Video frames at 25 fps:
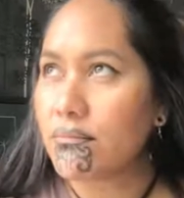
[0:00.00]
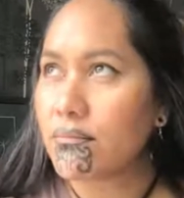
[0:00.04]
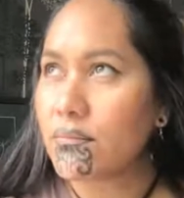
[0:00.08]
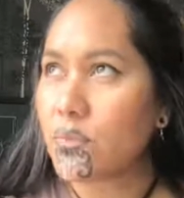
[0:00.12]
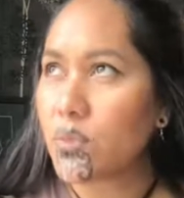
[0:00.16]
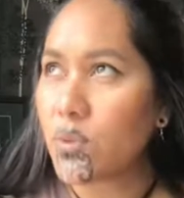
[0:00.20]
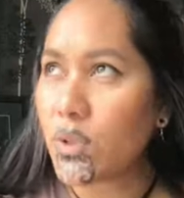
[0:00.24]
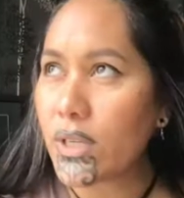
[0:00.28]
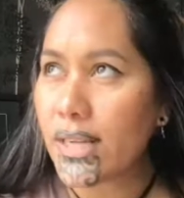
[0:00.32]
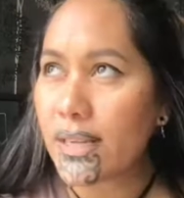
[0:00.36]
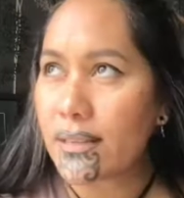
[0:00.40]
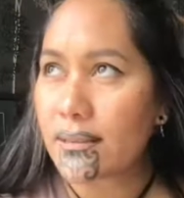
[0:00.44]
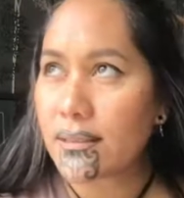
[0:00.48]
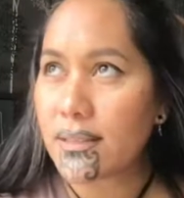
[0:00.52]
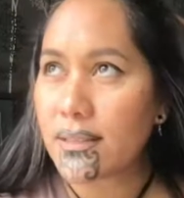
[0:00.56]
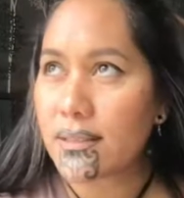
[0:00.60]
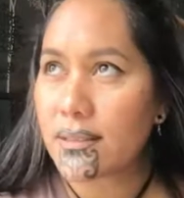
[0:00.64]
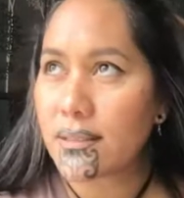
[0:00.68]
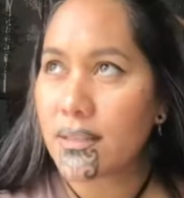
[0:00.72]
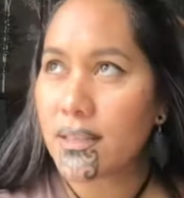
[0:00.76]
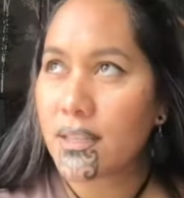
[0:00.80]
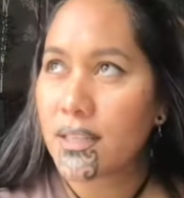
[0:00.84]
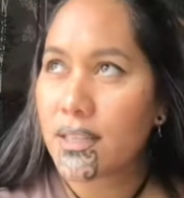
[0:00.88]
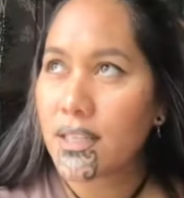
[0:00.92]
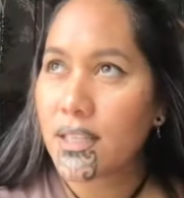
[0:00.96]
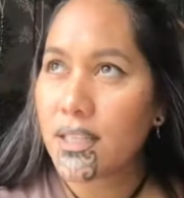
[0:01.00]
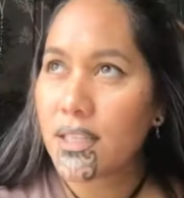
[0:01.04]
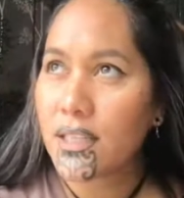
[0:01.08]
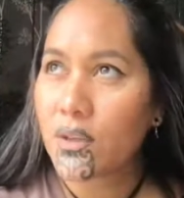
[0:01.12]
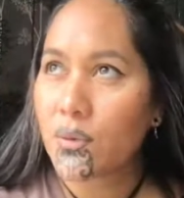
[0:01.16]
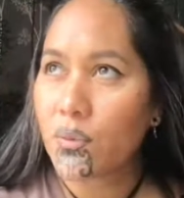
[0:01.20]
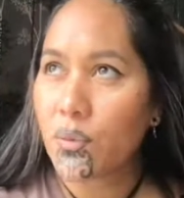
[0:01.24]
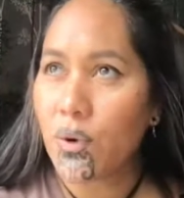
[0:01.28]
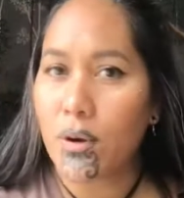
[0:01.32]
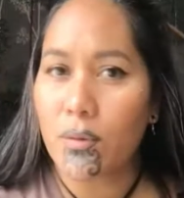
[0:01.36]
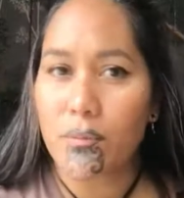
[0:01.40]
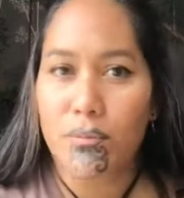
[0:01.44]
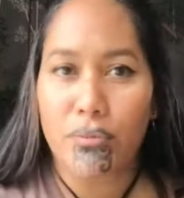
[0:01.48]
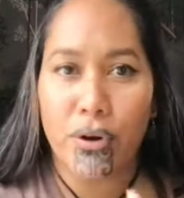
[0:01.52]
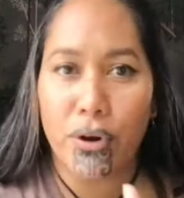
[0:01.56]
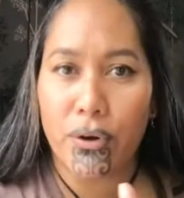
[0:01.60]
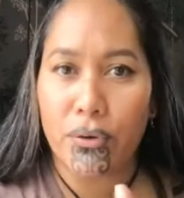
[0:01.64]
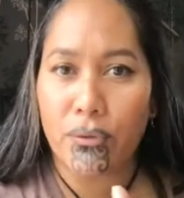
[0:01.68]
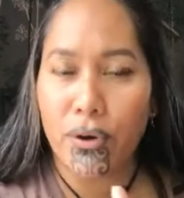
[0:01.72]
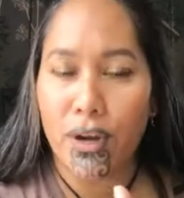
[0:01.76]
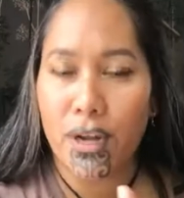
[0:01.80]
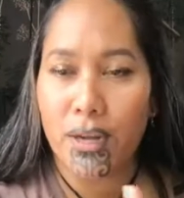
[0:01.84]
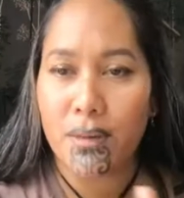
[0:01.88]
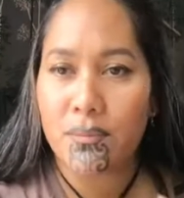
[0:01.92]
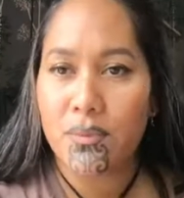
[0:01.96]
what else? What
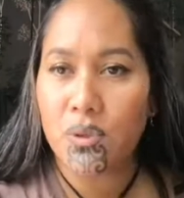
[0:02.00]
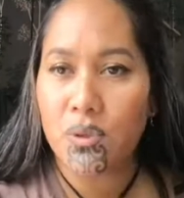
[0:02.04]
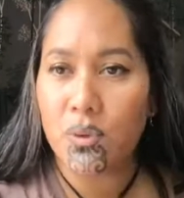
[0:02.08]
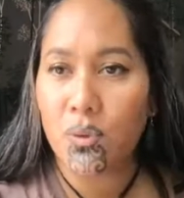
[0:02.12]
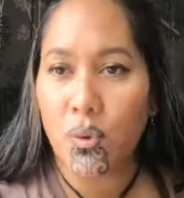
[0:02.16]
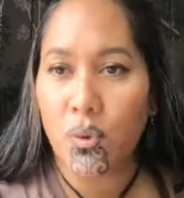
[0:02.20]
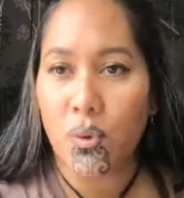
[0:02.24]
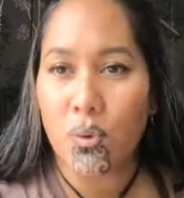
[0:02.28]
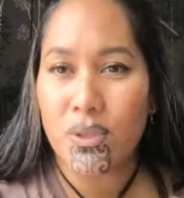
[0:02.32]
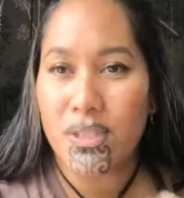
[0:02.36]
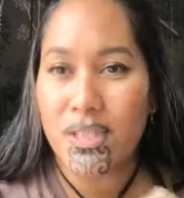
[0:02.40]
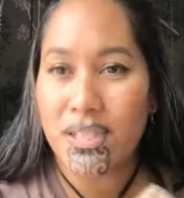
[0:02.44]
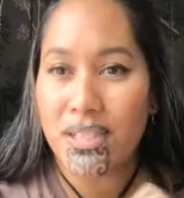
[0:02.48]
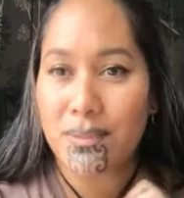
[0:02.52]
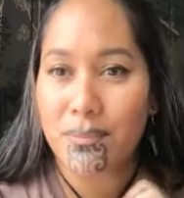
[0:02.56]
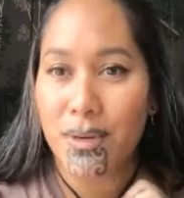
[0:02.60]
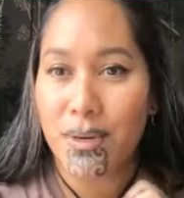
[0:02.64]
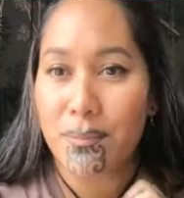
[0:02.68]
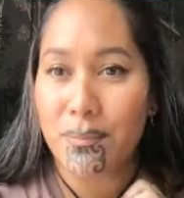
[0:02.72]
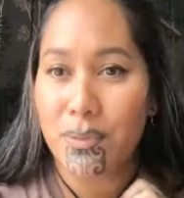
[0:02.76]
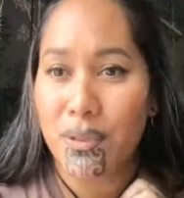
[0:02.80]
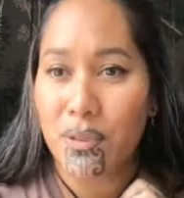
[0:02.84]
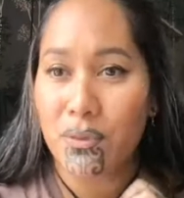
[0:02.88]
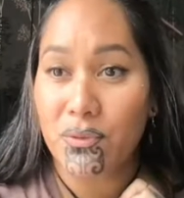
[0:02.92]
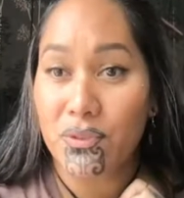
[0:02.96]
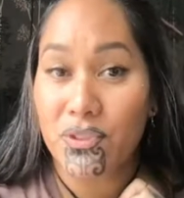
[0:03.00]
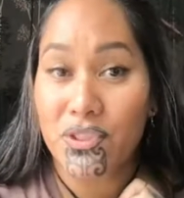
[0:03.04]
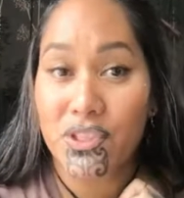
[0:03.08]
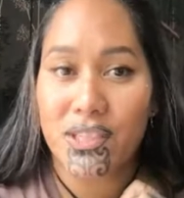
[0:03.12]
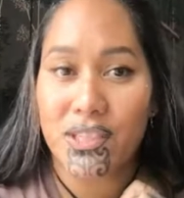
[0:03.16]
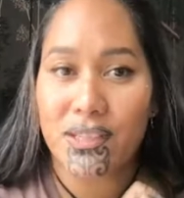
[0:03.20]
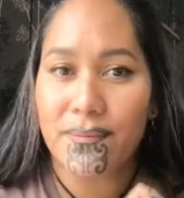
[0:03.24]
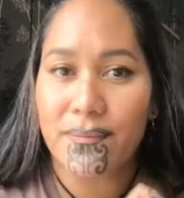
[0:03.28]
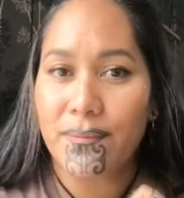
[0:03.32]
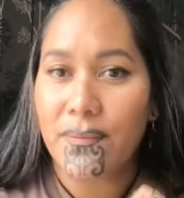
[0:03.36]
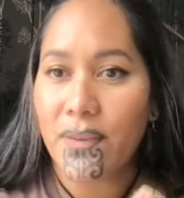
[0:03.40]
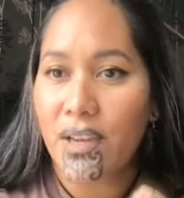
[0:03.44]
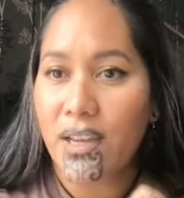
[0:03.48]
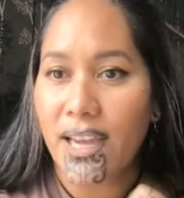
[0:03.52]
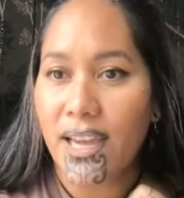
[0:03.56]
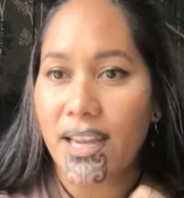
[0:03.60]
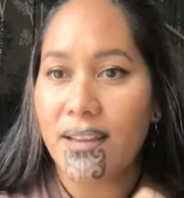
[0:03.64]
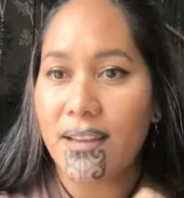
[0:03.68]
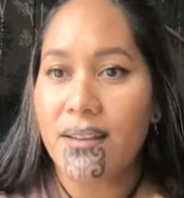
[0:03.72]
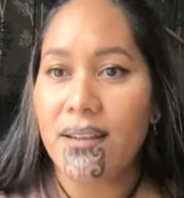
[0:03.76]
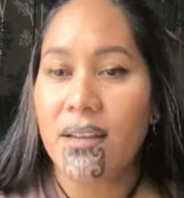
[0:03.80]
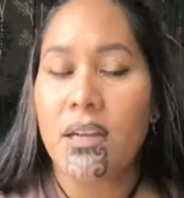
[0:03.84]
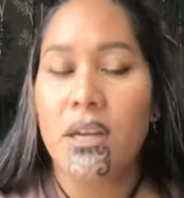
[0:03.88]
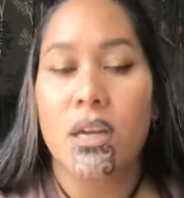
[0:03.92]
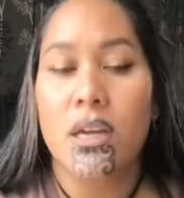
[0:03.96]
programs or courses might be launching. Okay,
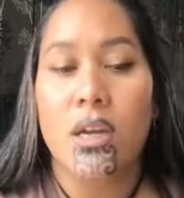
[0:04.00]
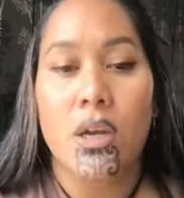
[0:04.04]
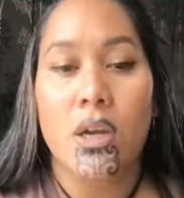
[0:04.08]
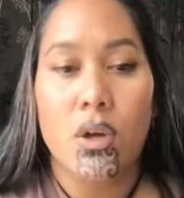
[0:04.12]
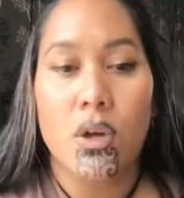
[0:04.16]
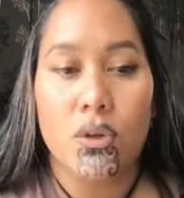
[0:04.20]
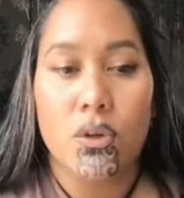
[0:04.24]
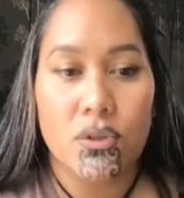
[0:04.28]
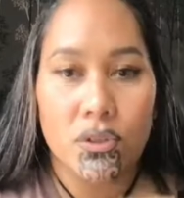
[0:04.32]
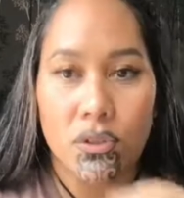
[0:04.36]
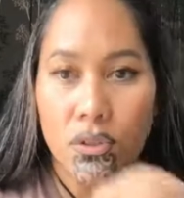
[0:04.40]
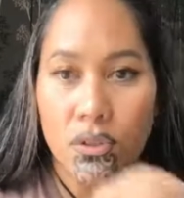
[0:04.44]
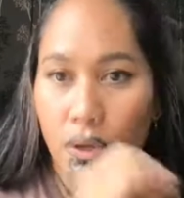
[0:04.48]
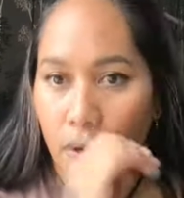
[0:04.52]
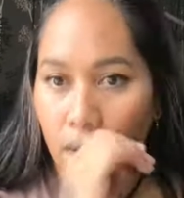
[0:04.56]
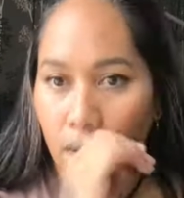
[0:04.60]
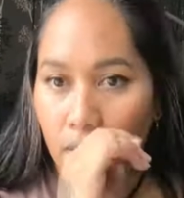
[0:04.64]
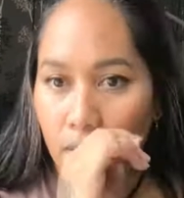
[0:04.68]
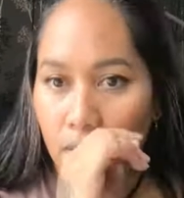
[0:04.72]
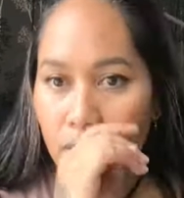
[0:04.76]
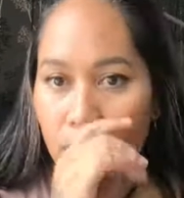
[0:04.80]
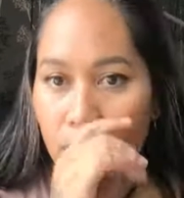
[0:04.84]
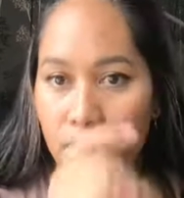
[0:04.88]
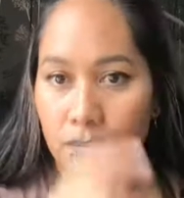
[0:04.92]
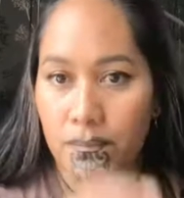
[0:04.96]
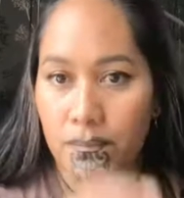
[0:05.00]
so